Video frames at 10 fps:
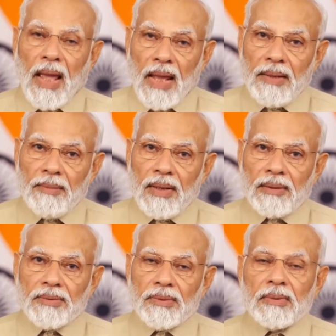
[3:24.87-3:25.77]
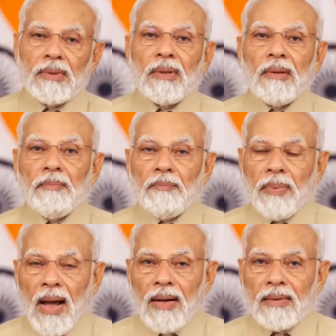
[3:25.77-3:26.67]
animals,
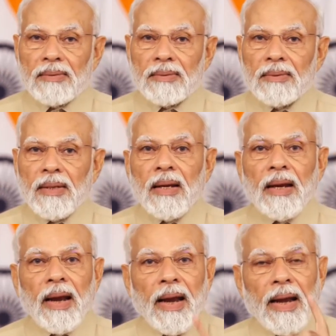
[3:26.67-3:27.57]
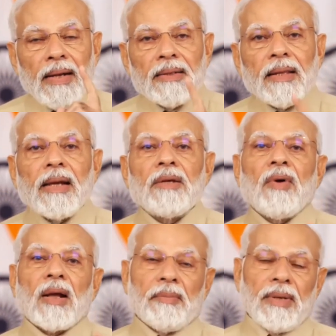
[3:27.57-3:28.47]
plants, and the
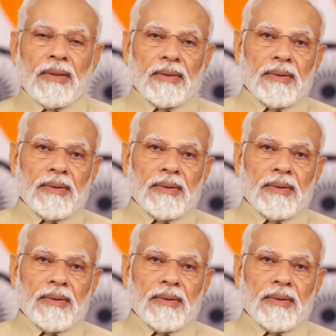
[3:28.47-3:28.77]
environment.